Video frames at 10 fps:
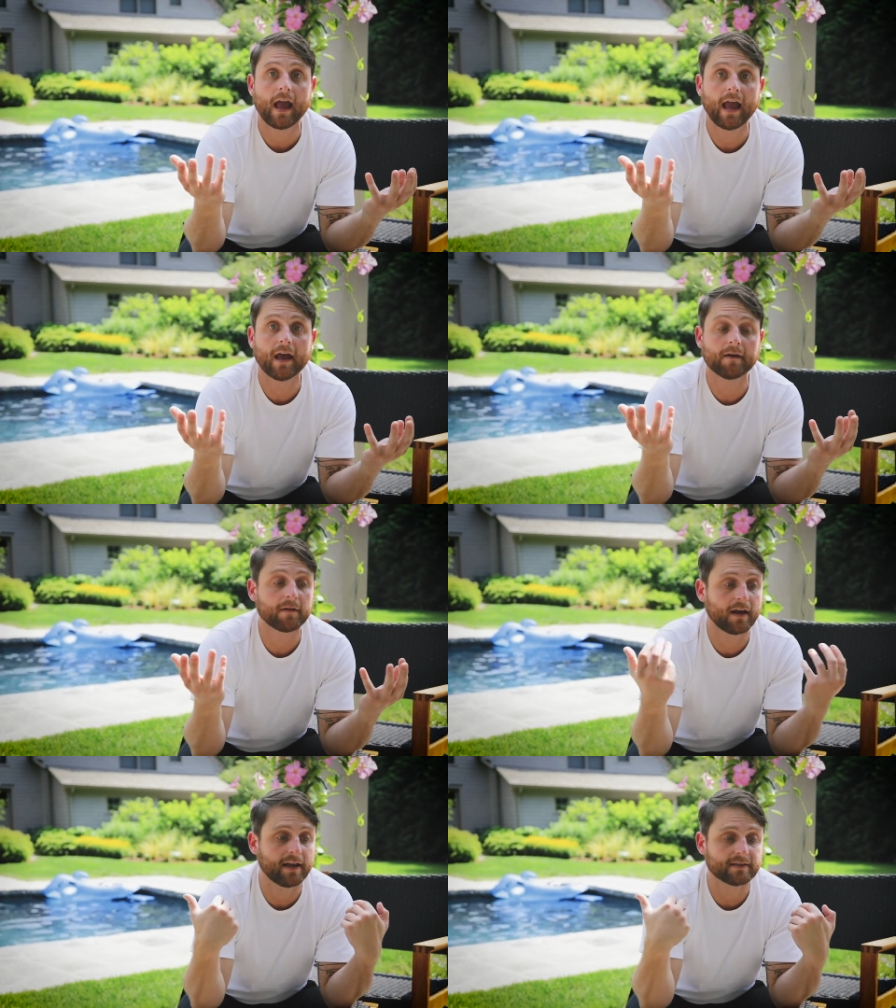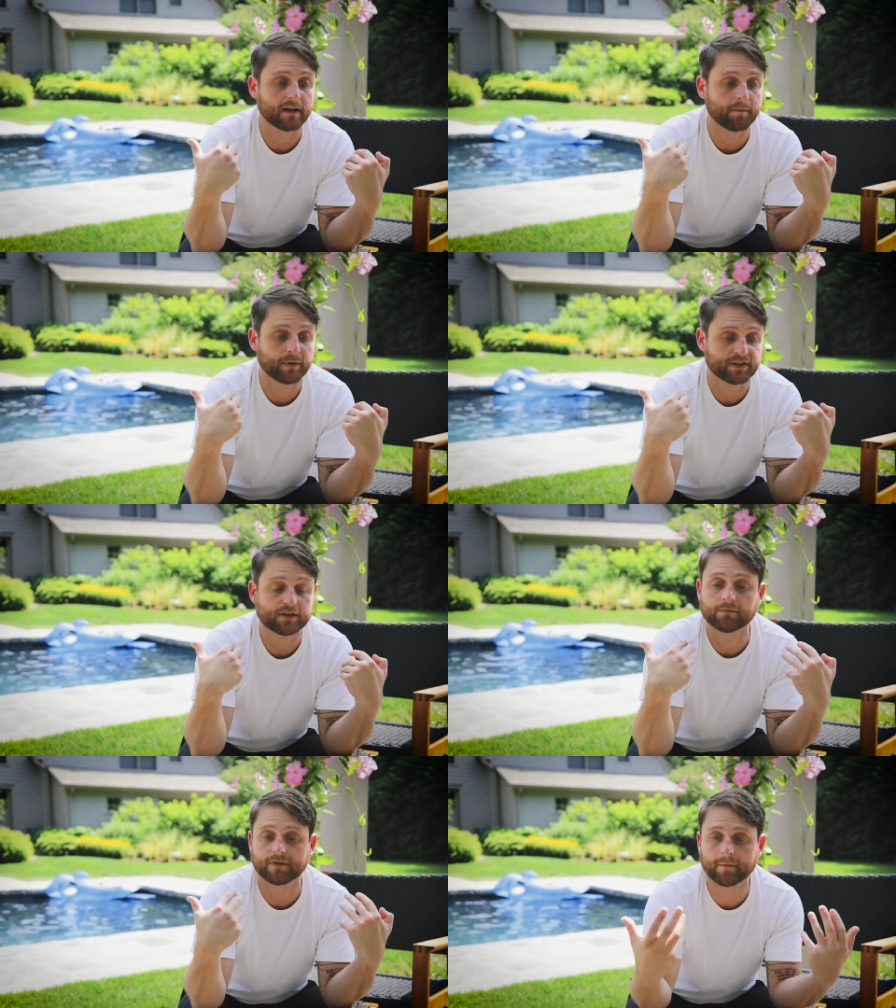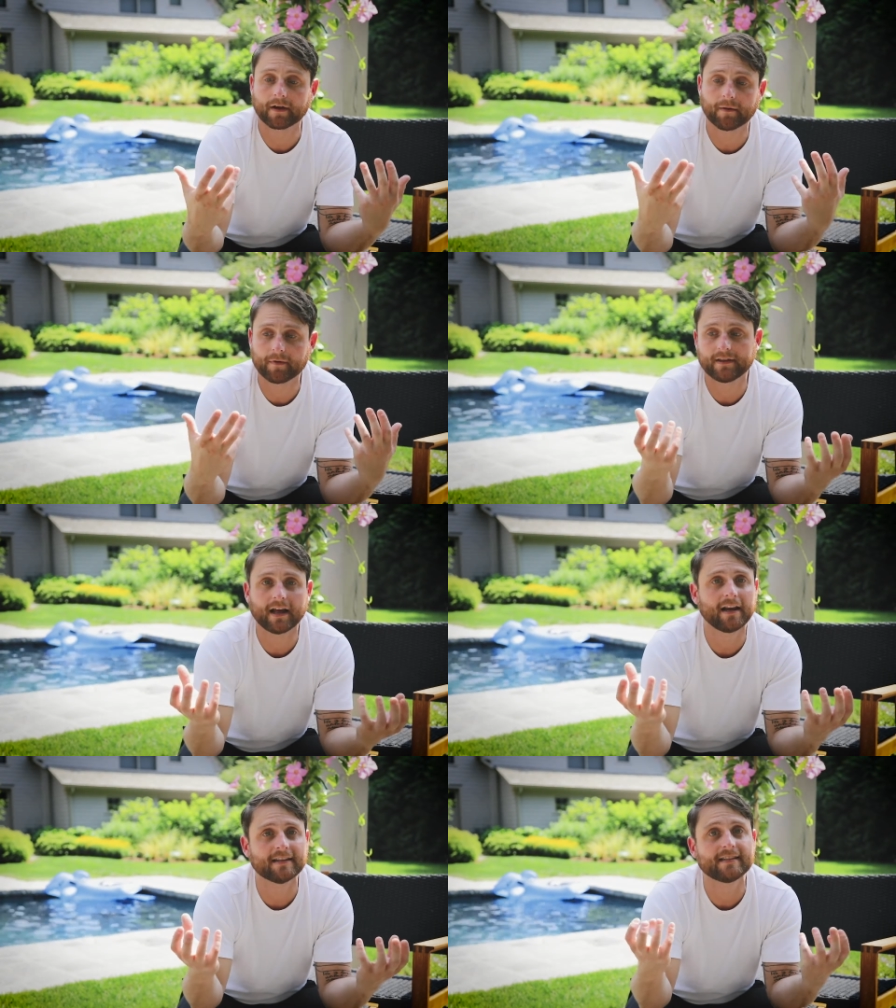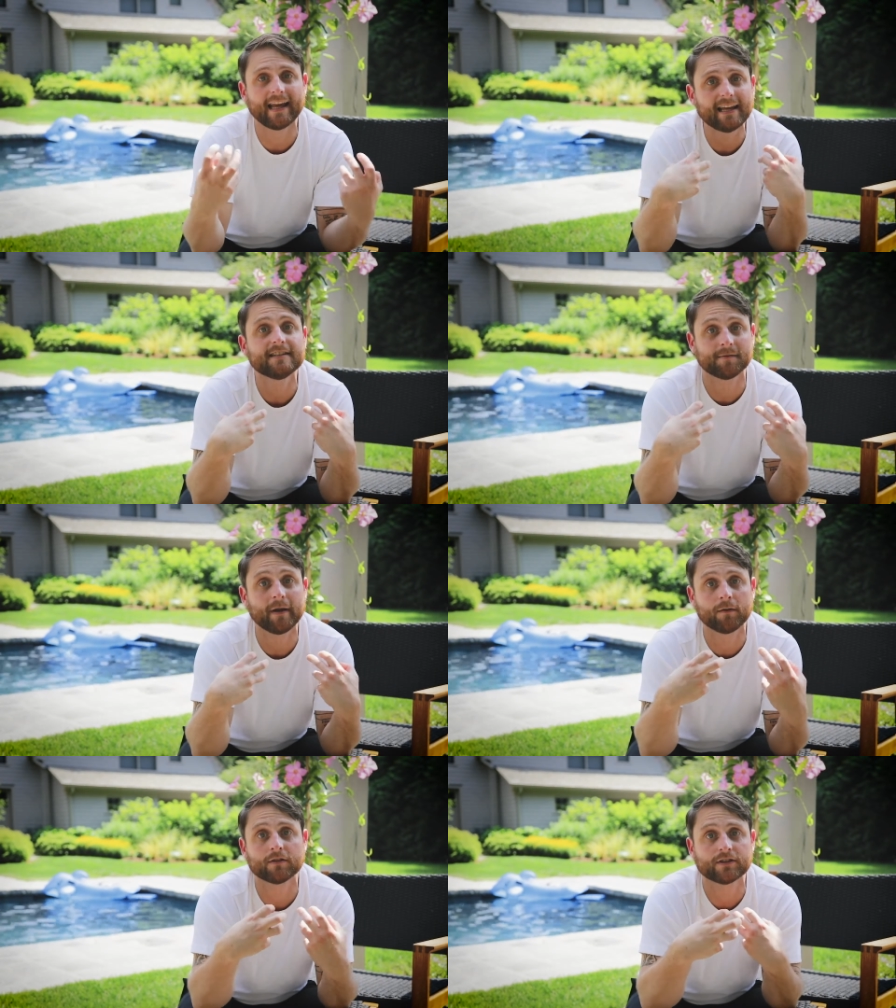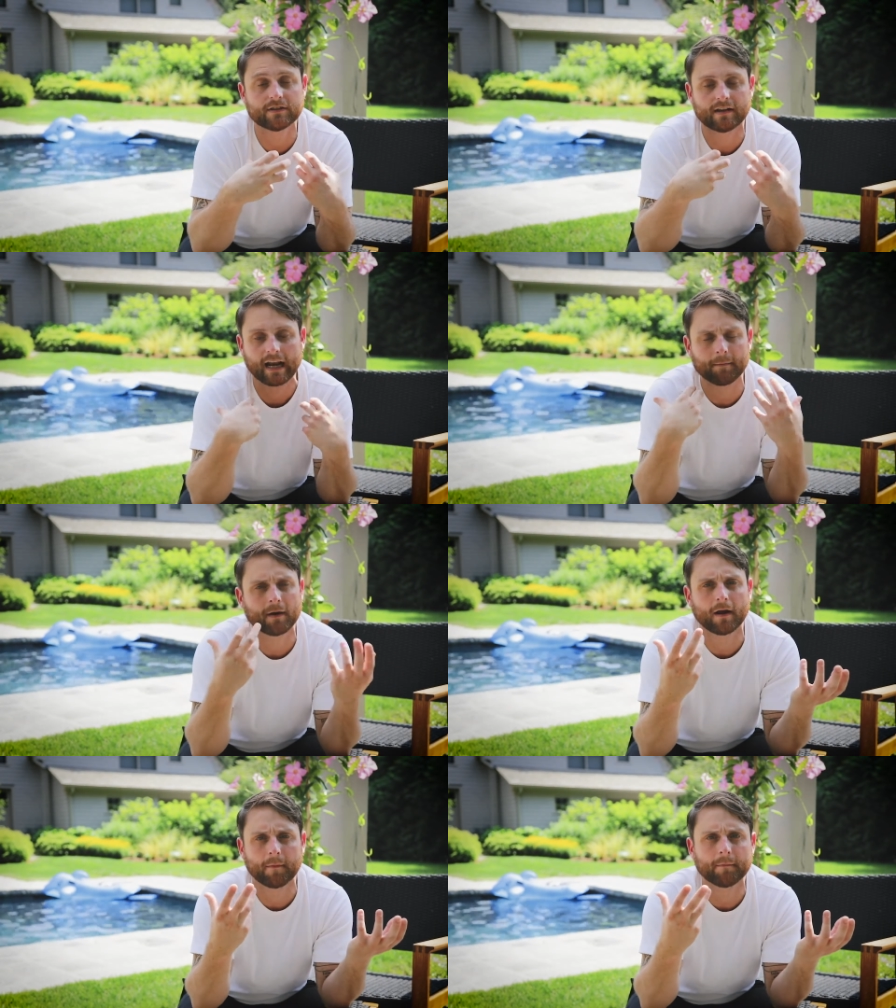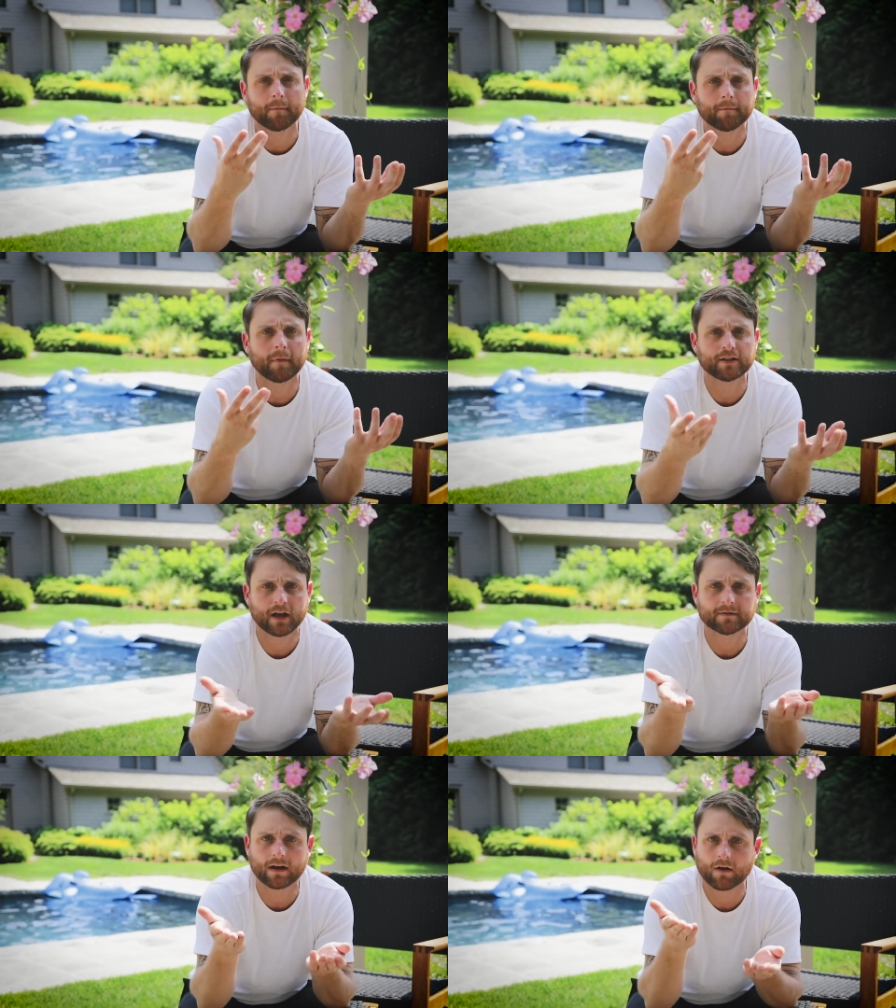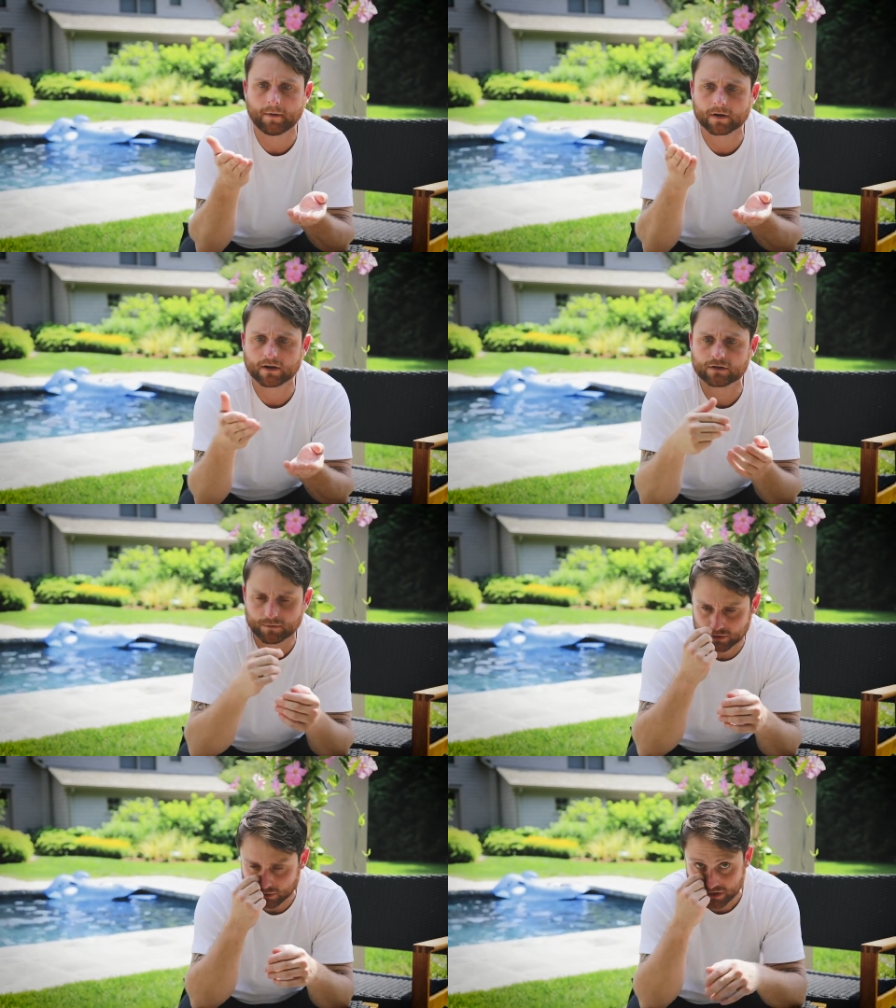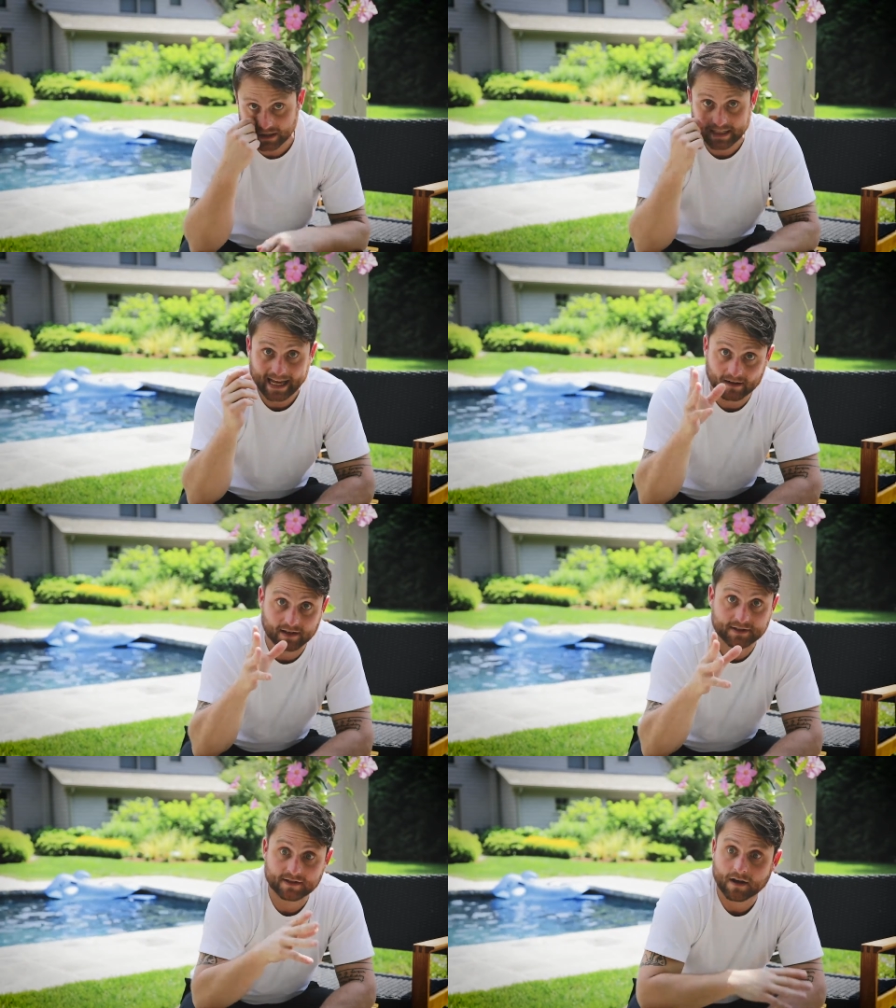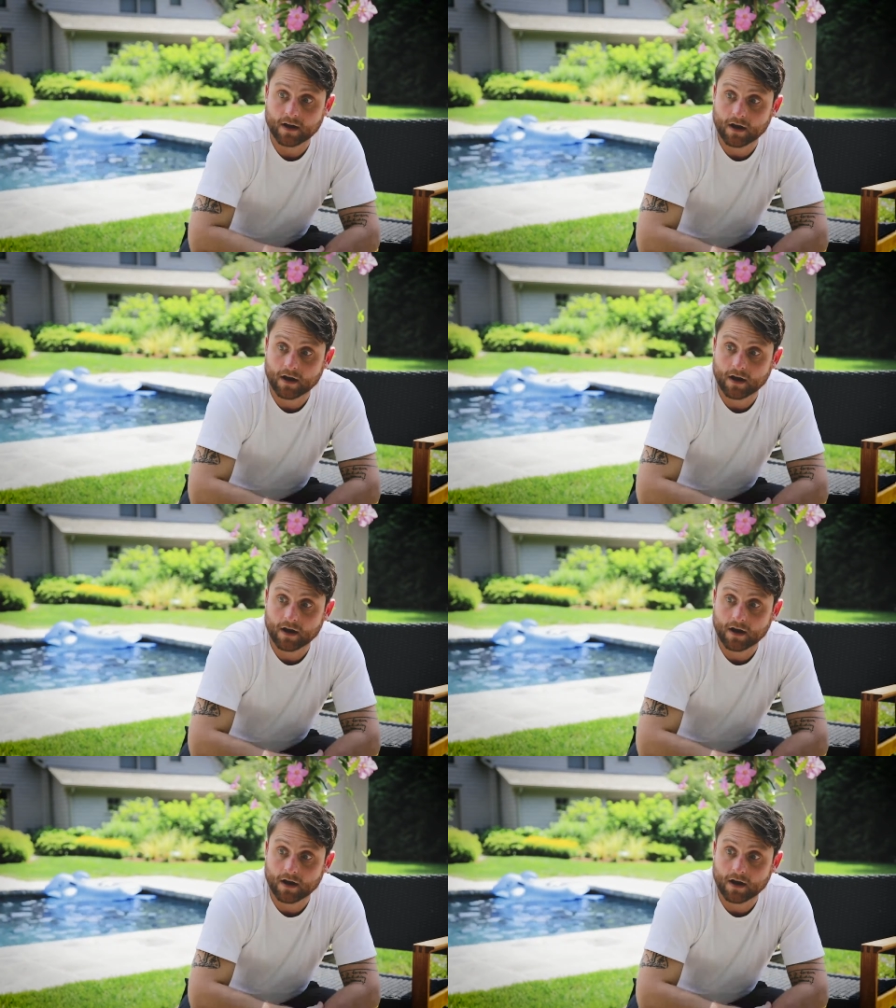And it's a position within my company that is, is me, which, and I'm, I'm my job is now, I'm a customer solutions analyst